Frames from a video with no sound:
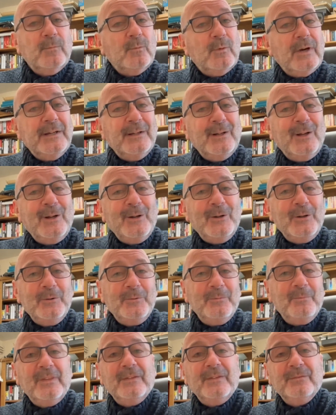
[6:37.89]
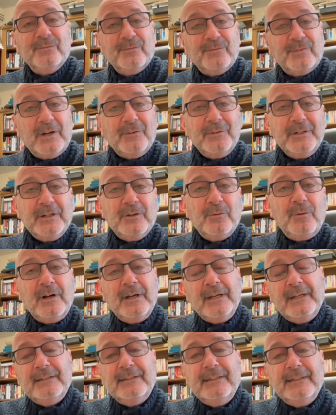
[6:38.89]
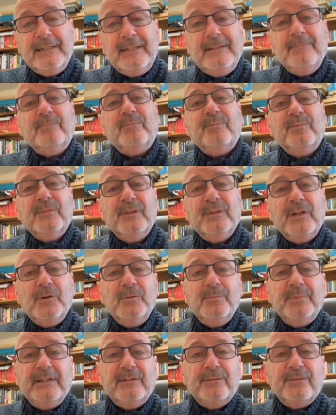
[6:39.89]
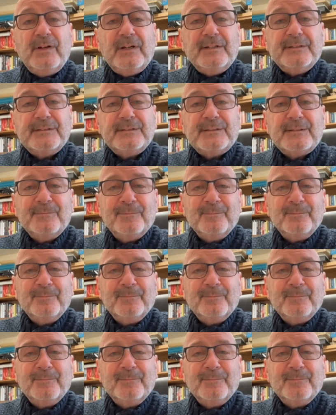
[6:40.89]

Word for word: went home very quietly, no big fuss.